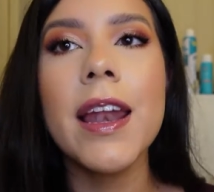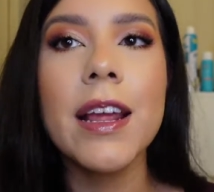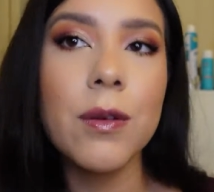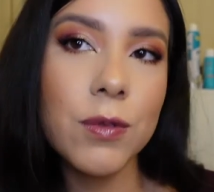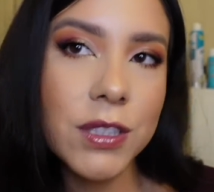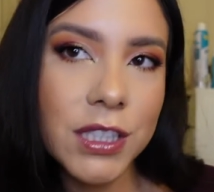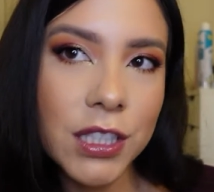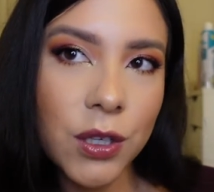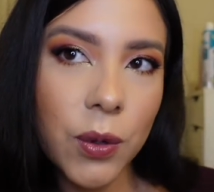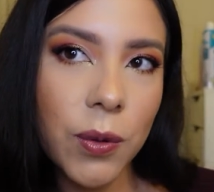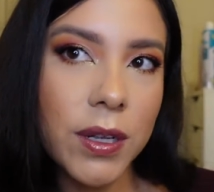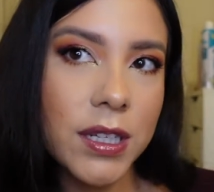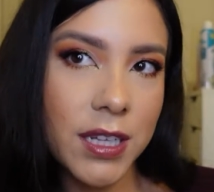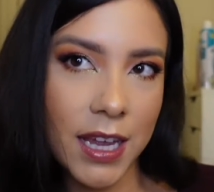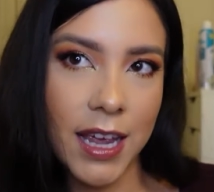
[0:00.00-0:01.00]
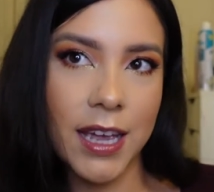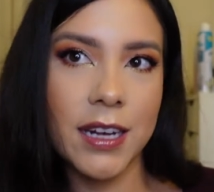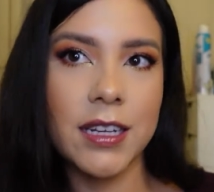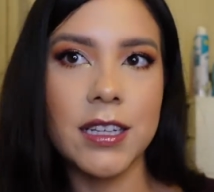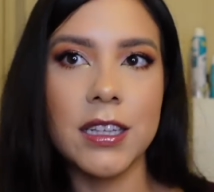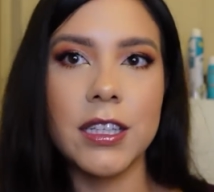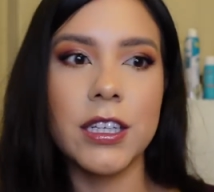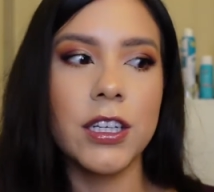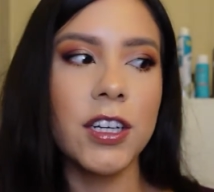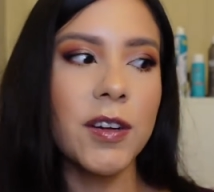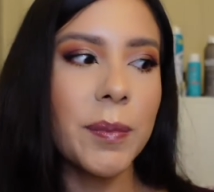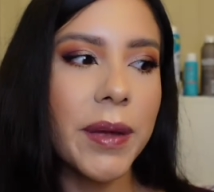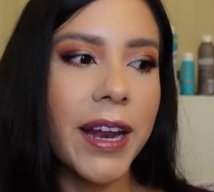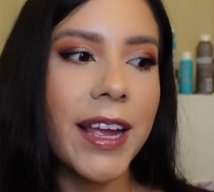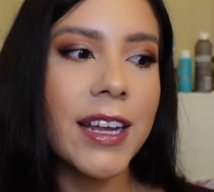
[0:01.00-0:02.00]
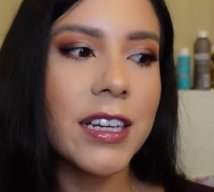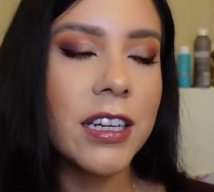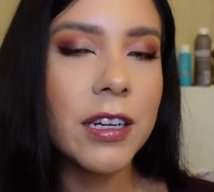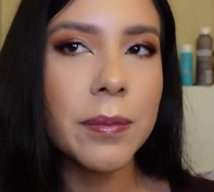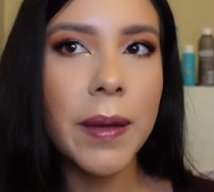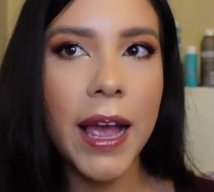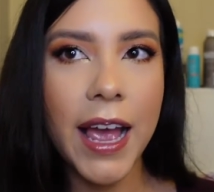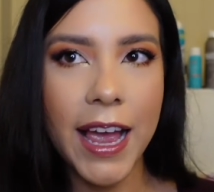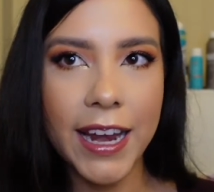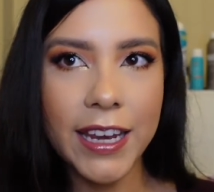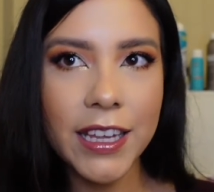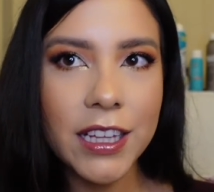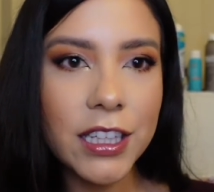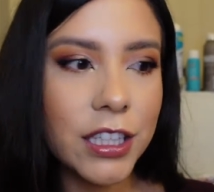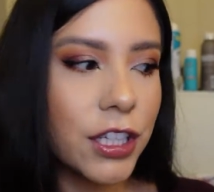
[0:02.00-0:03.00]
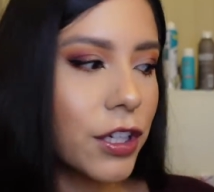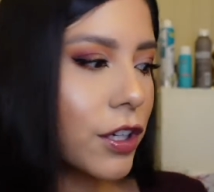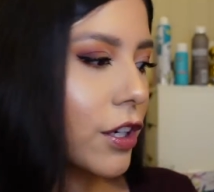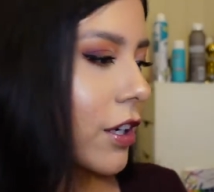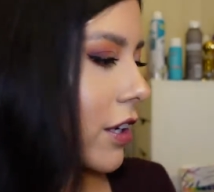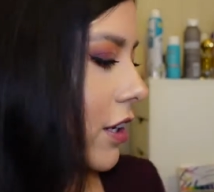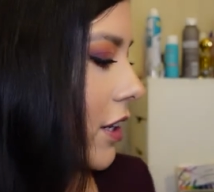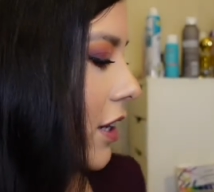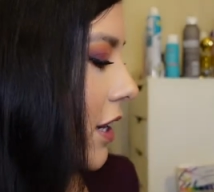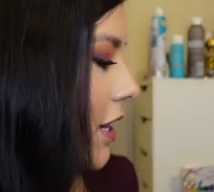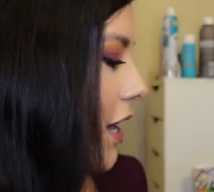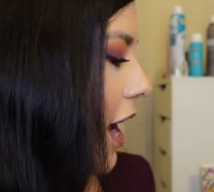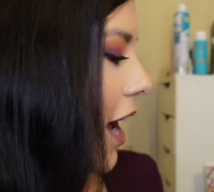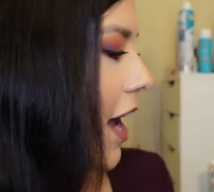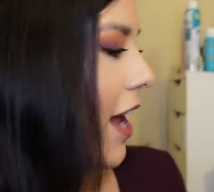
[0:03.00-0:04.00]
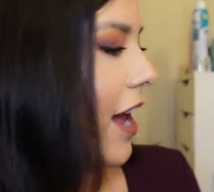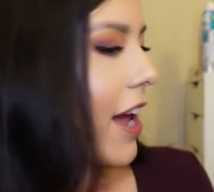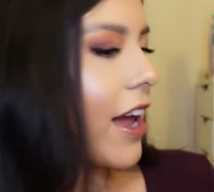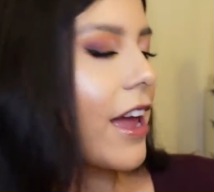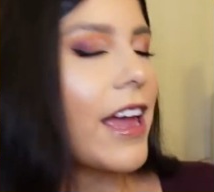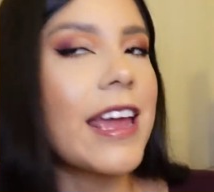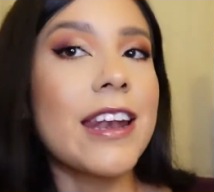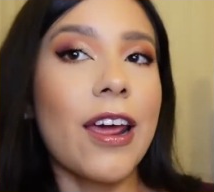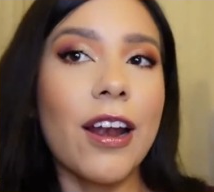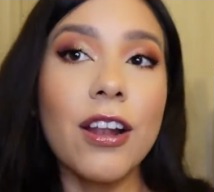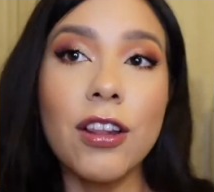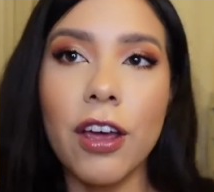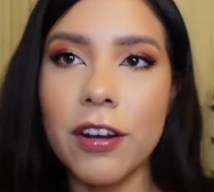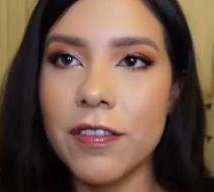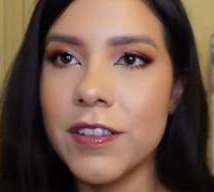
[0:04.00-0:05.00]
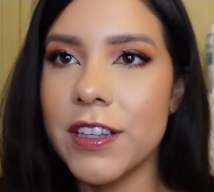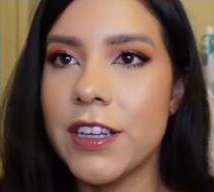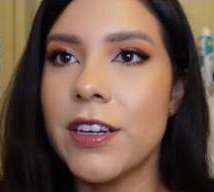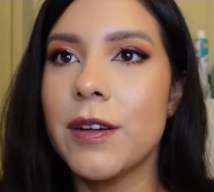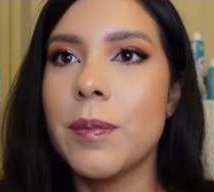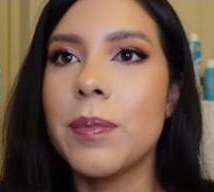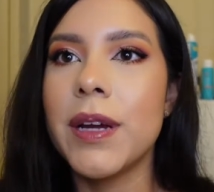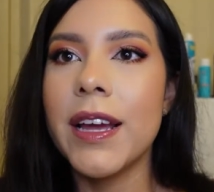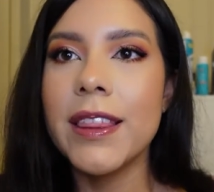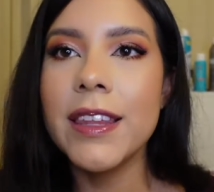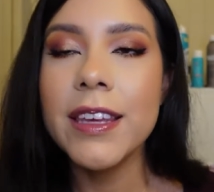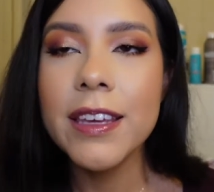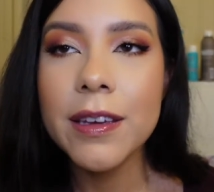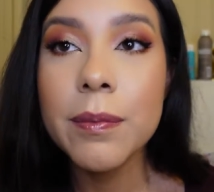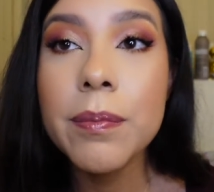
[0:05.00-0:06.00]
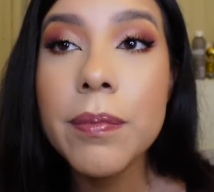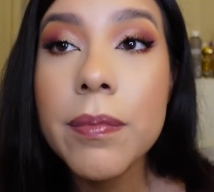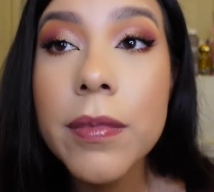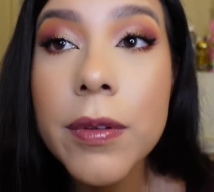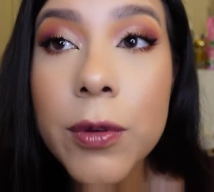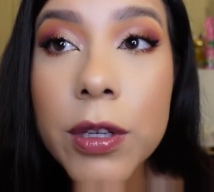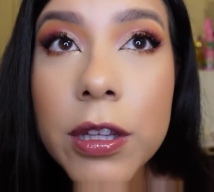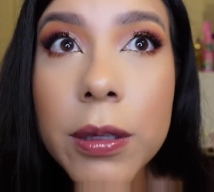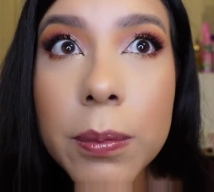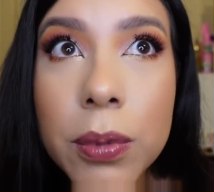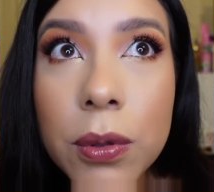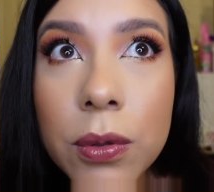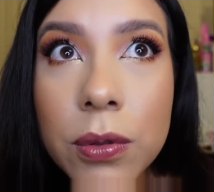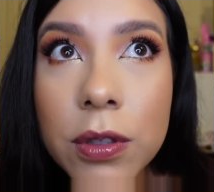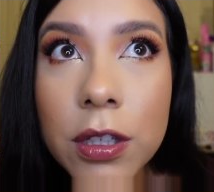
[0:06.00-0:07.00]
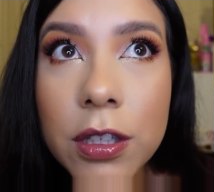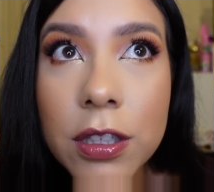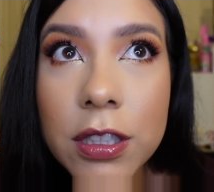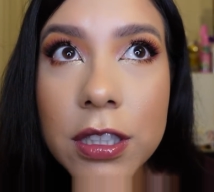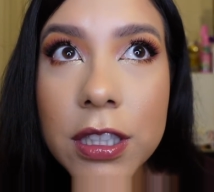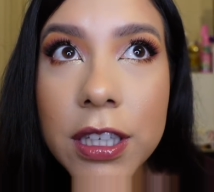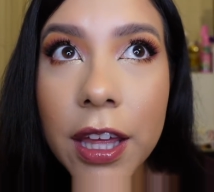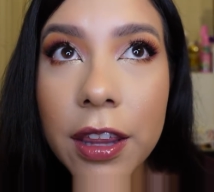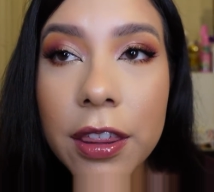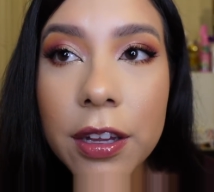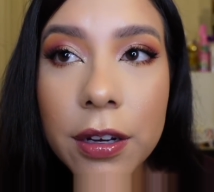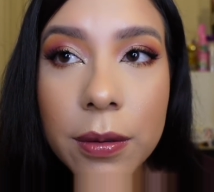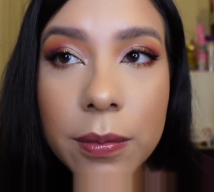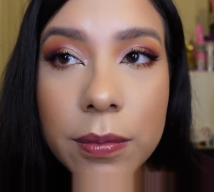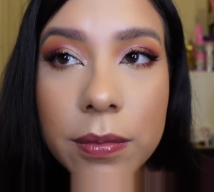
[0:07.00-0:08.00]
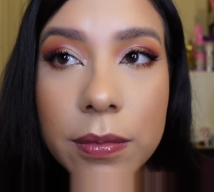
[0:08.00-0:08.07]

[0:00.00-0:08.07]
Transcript: I wasn't going to add glitter, but I ended up adding glitter. And not a lot of glitter, but I think it really pulled the look together